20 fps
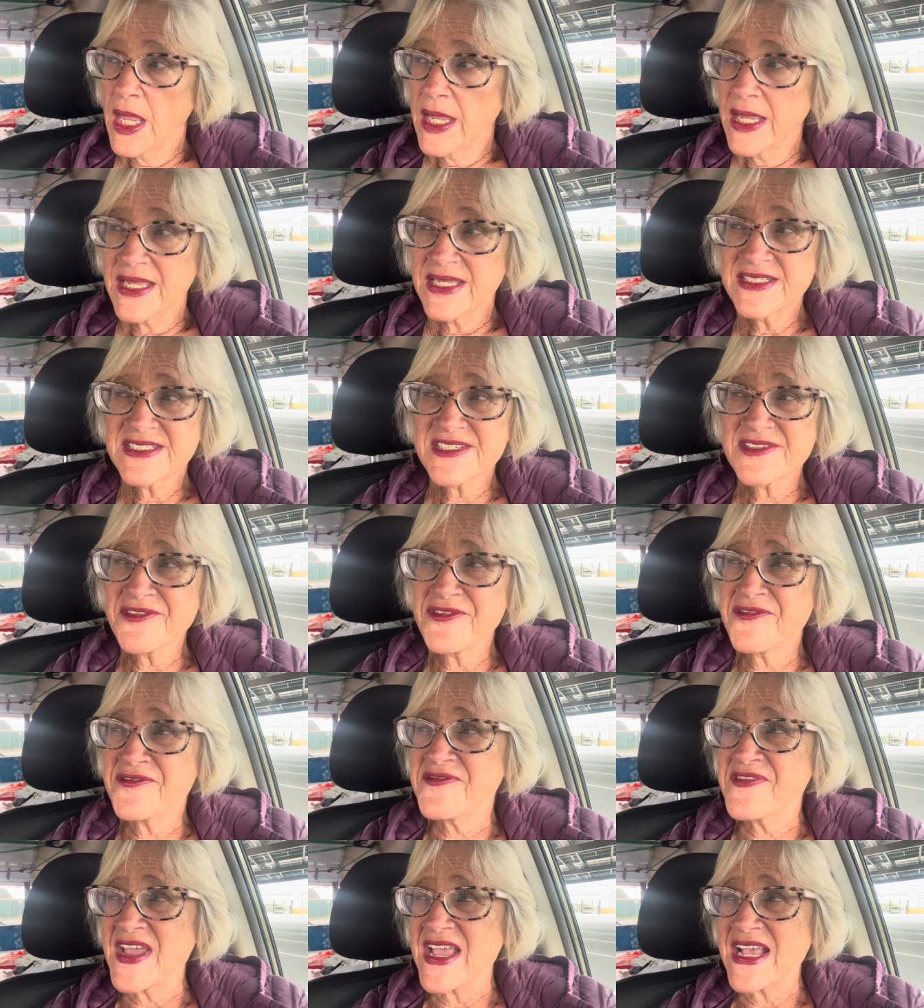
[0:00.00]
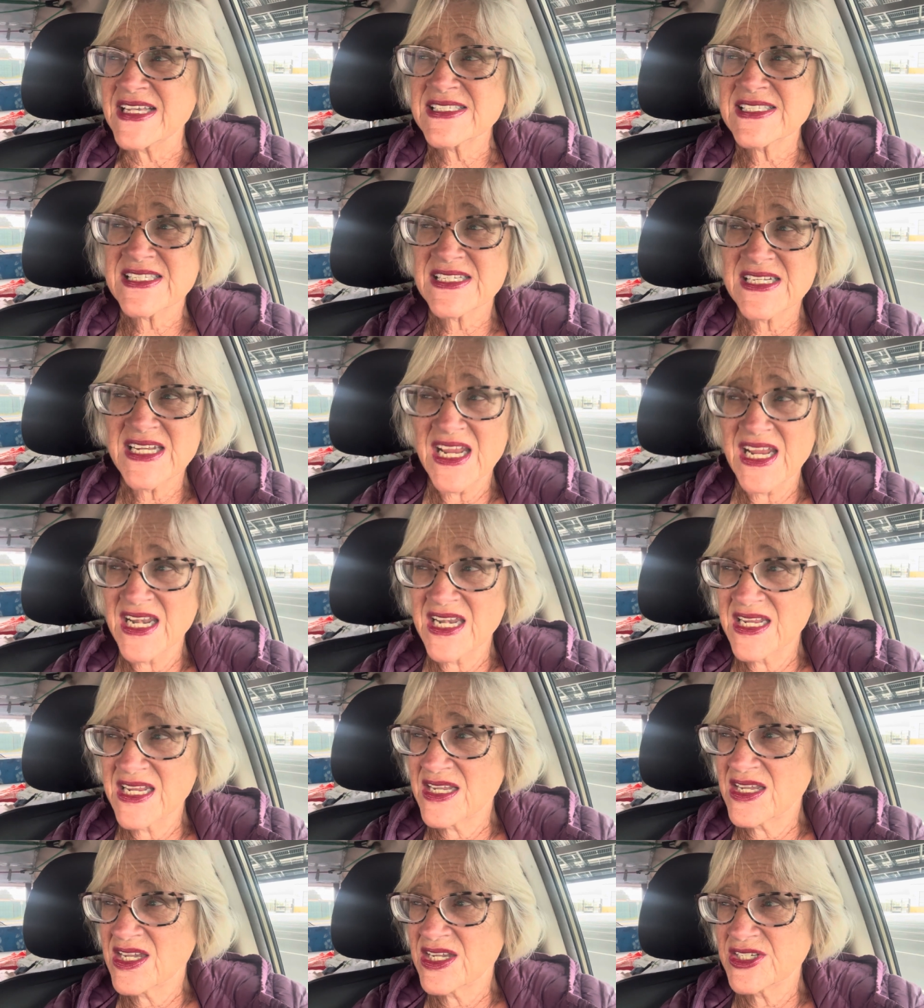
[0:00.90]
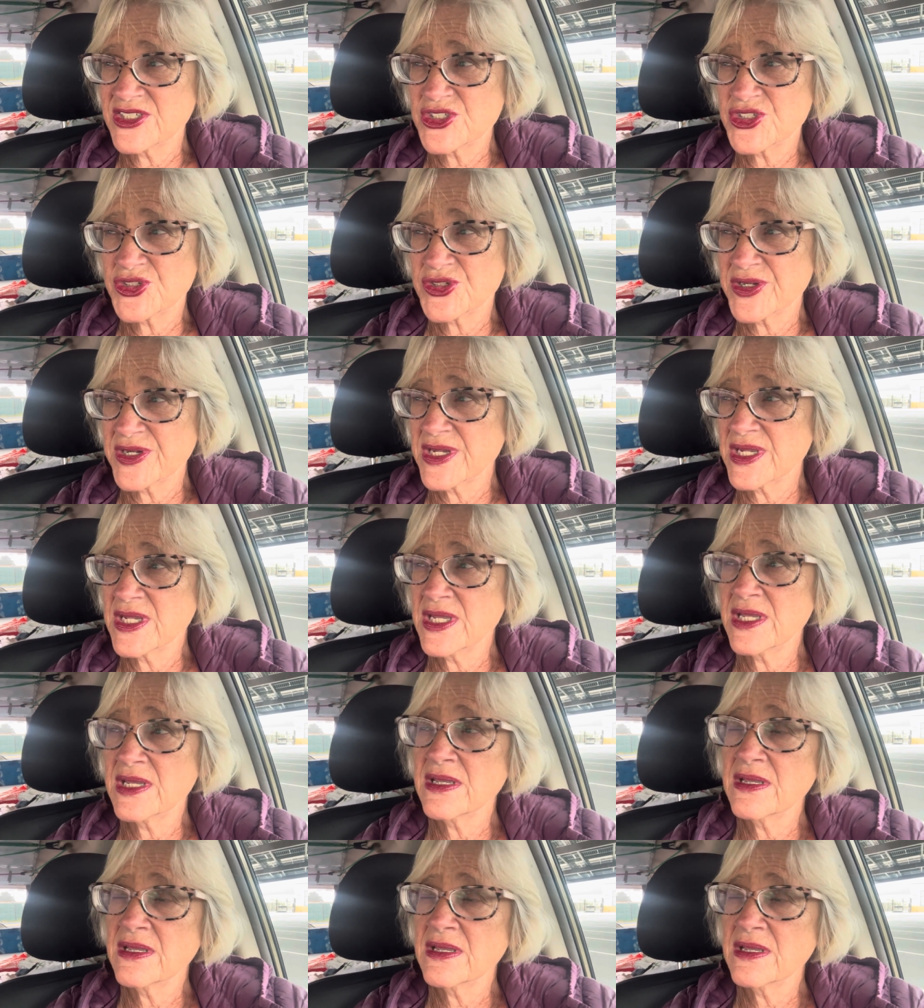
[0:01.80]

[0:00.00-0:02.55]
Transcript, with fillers: it's a fascinating country.